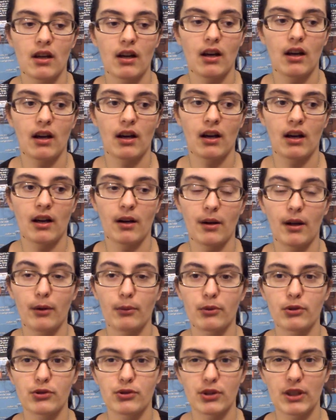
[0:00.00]
I will
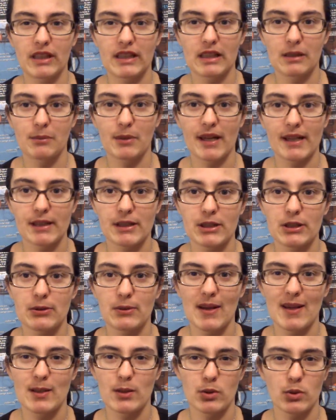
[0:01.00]
try and get back to you
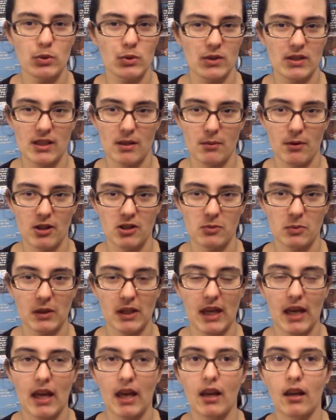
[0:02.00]
as soon as I possibly
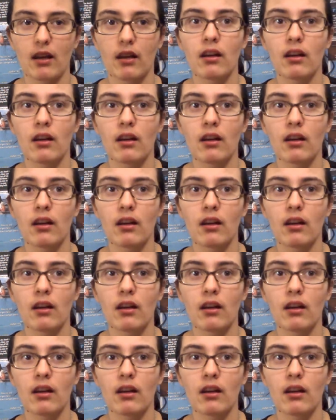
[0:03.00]
can.